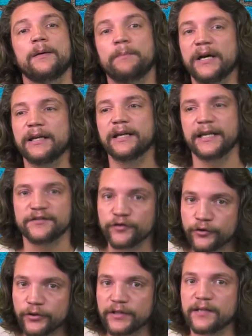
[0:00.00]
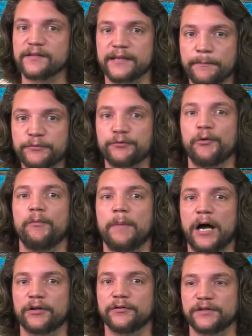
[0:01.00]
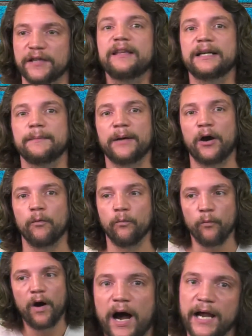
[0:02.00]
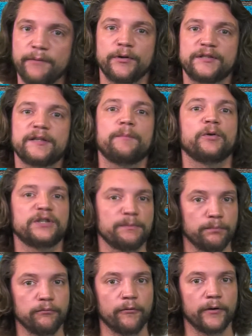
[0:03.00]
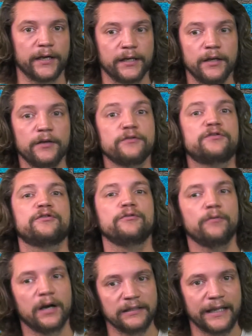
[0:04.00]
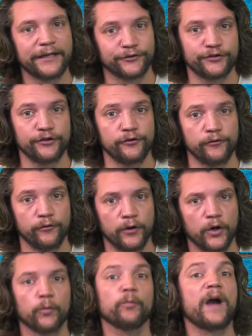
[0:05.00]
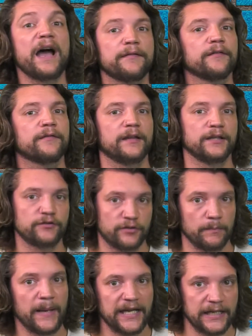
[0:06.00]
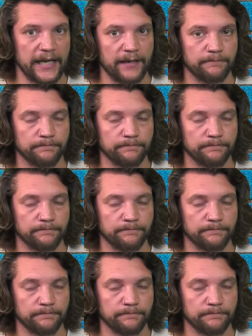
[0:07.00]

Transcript: but it's a good conceptual model to think about why would someone deploy to a layer 2 rather than to mainnet.